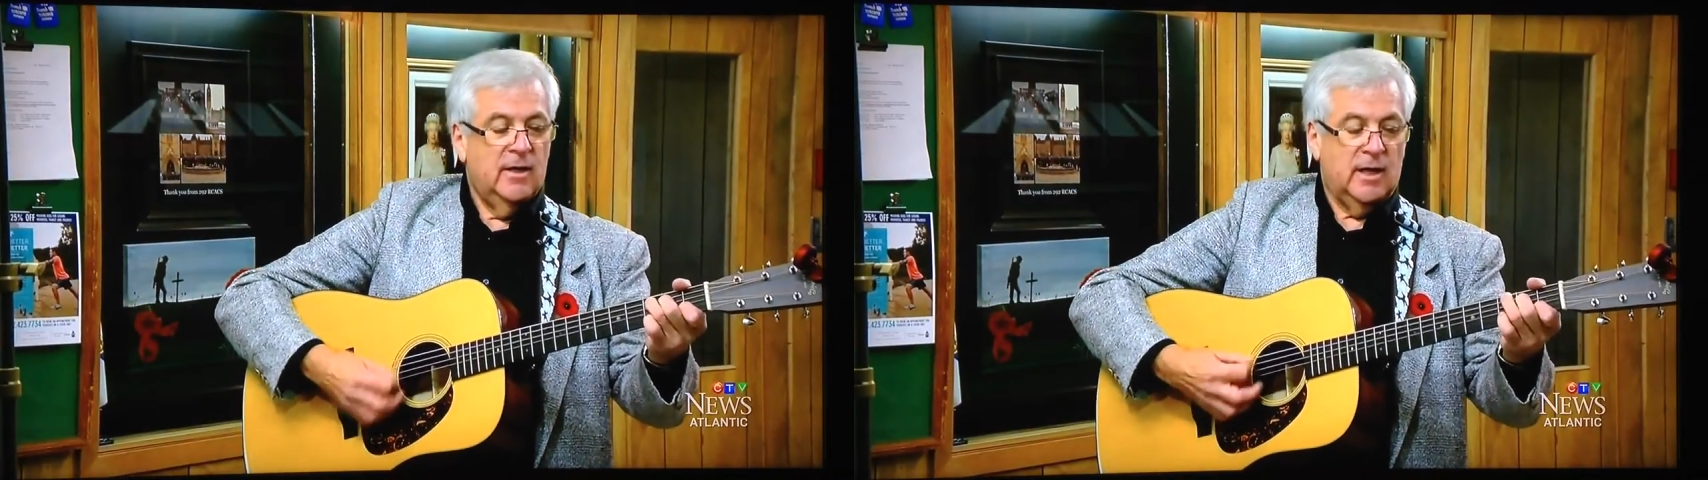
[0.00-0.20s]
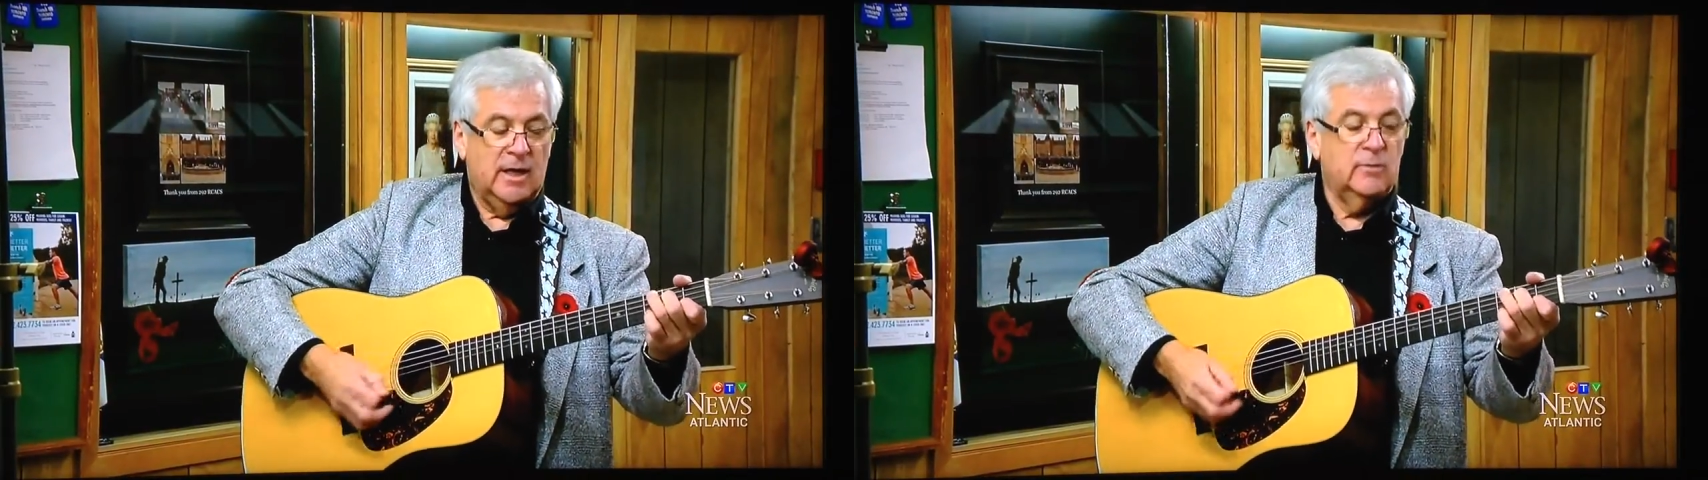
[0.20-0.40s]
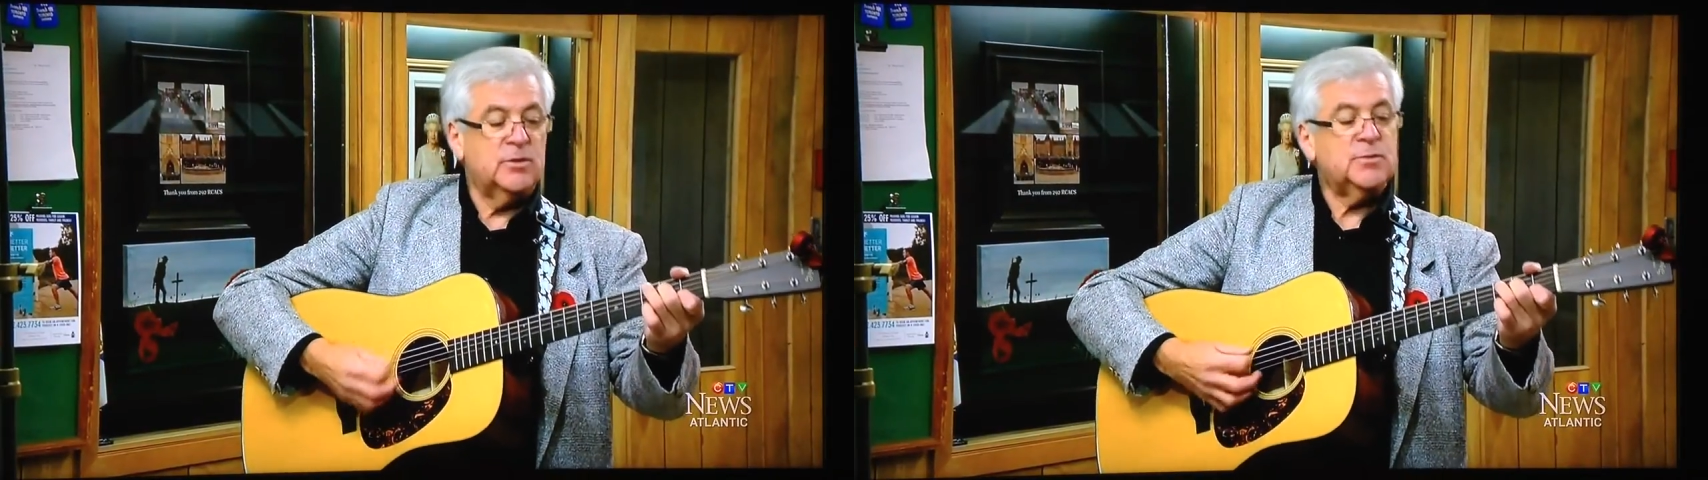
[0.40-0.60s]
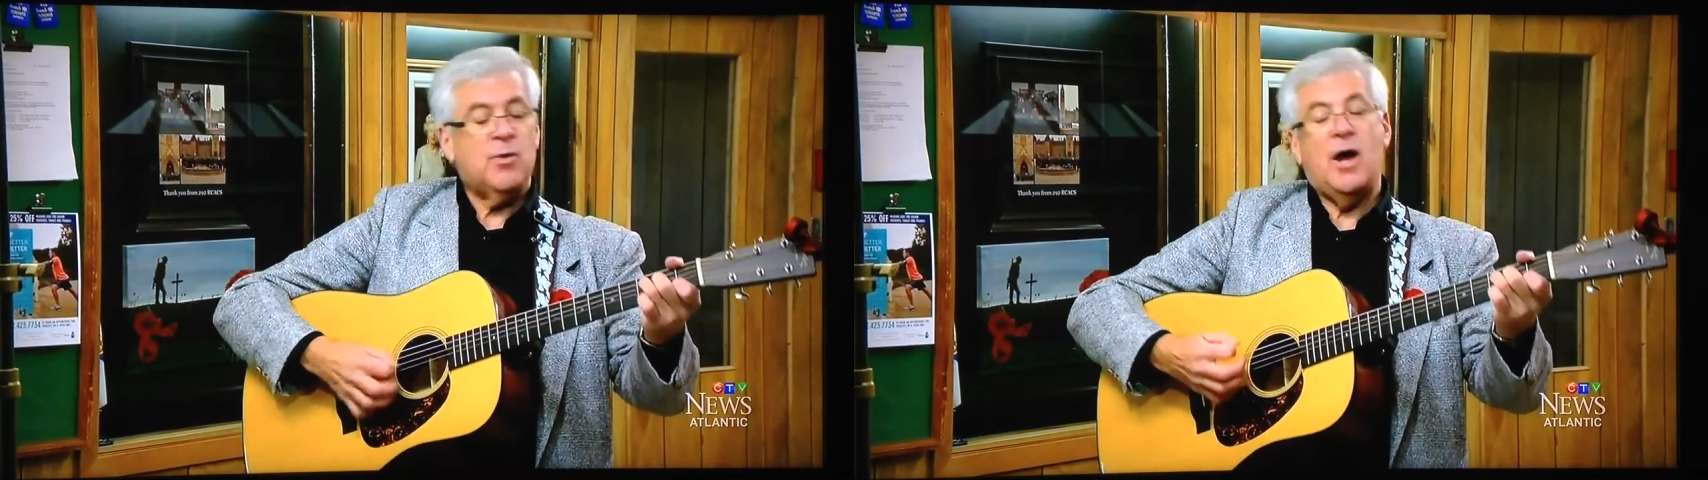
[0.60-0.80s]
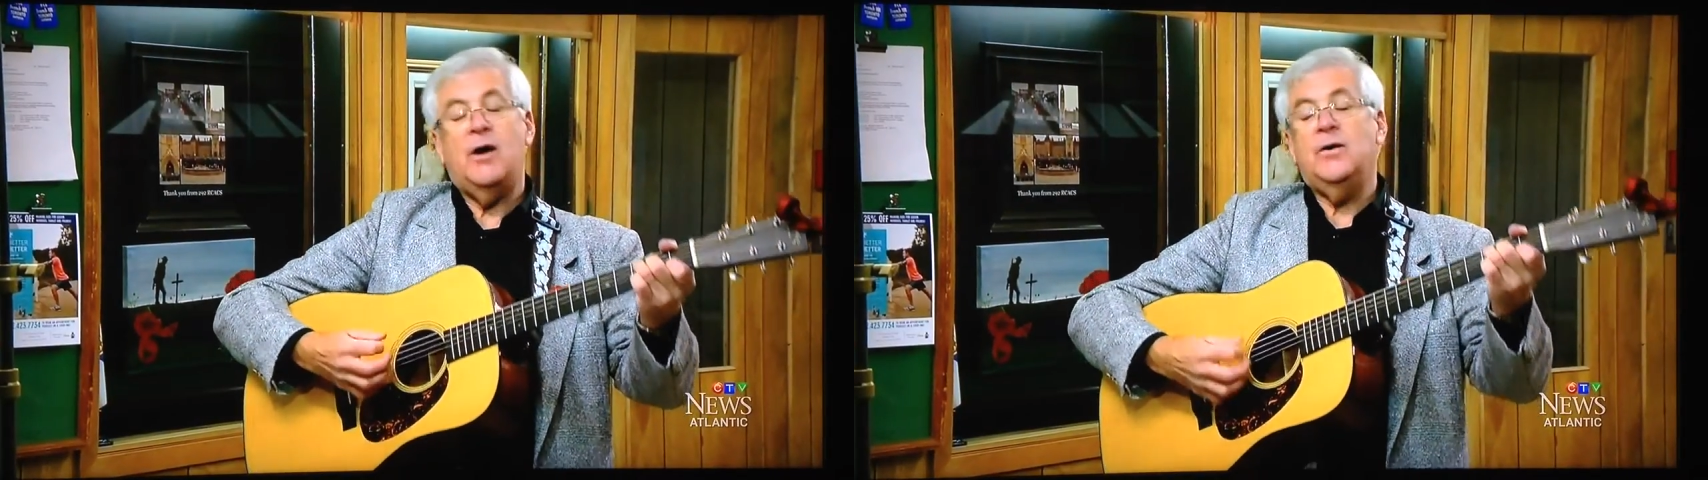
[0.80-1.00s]
He was
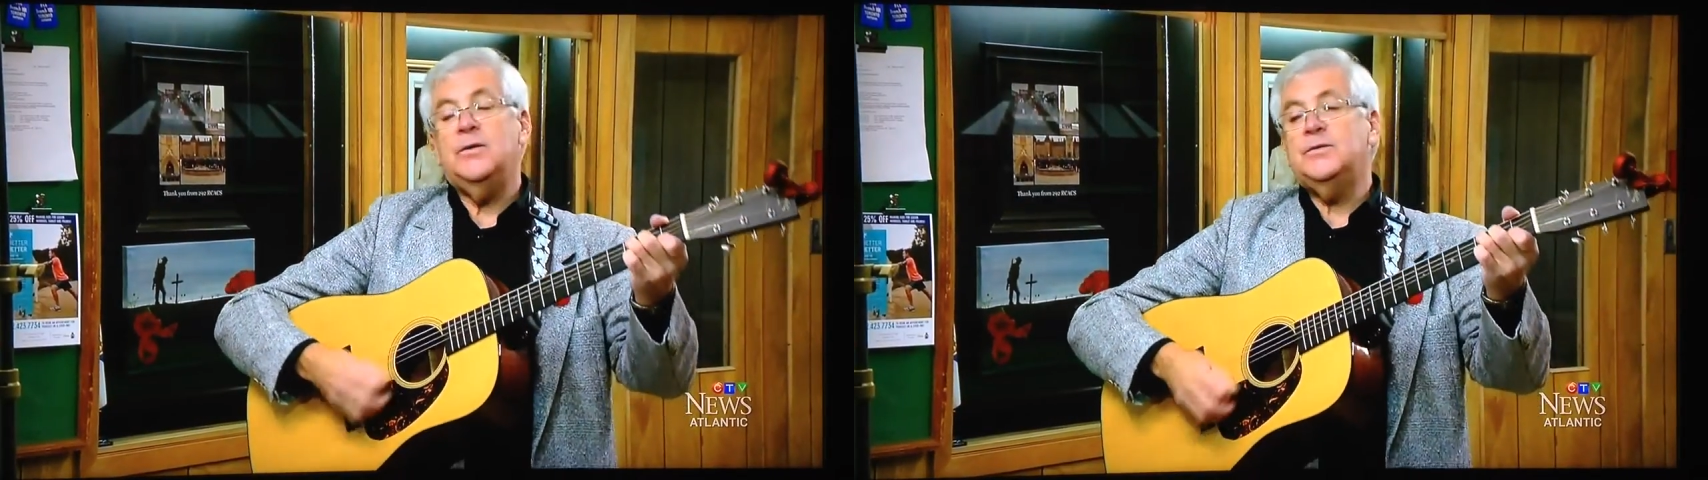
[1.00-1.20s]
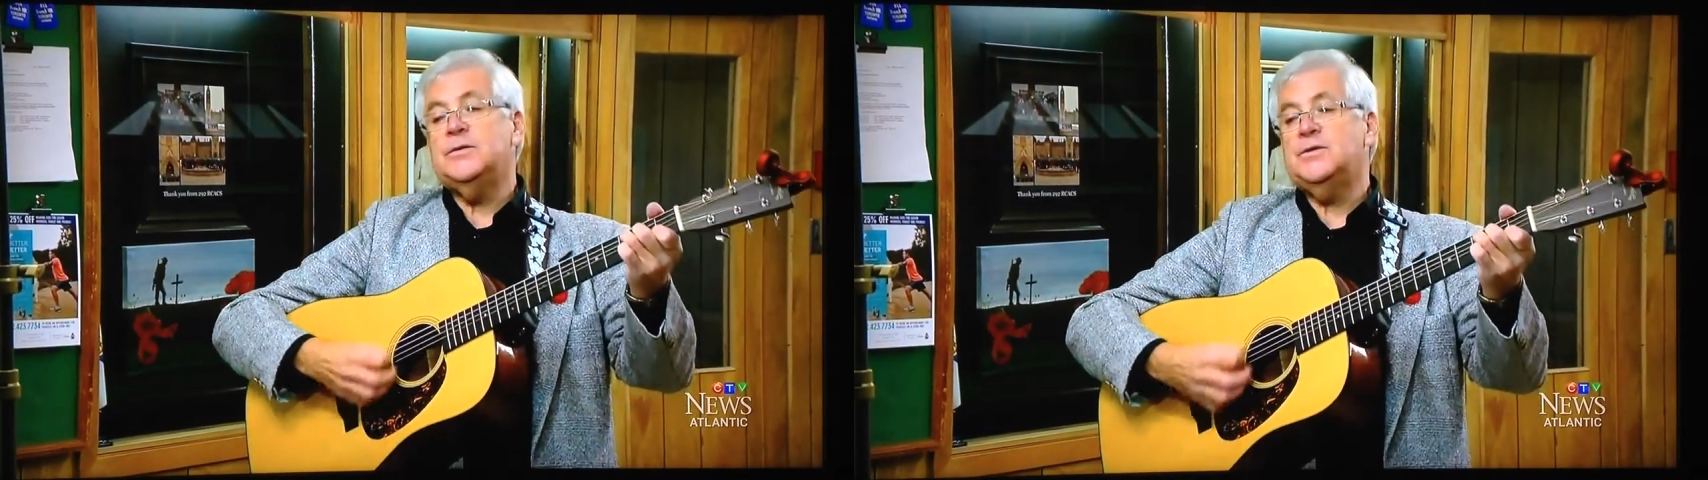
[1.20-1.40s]
proud to